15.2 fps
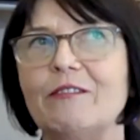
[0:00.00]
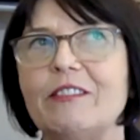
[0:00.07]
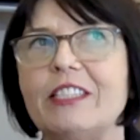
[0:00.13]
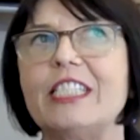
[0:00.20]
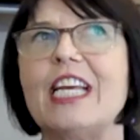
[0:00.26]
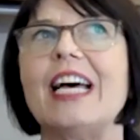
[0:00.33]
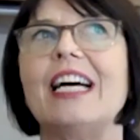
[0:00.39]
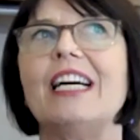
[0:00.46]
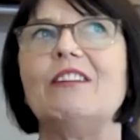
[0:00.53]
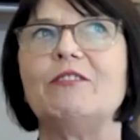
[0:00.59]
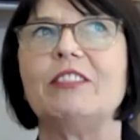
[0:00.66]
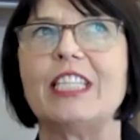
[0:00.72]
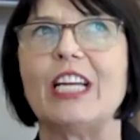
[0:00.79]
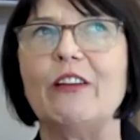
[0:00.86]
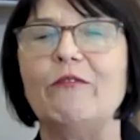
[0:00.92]
staff,
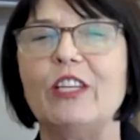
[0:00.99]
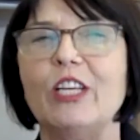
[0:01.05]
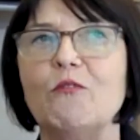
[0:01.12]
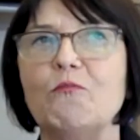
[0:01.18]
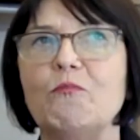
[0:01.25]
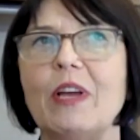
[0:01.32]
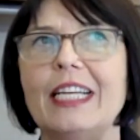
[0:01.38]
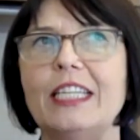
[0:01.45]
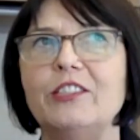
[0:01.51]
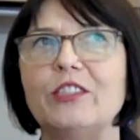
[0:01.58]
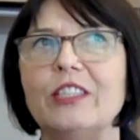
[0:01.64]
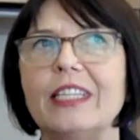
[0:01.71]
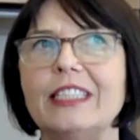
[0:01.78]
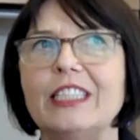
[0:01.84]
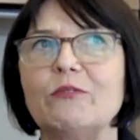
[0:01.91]
safety of
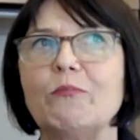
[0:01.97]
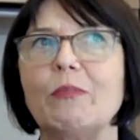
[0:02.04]
patients.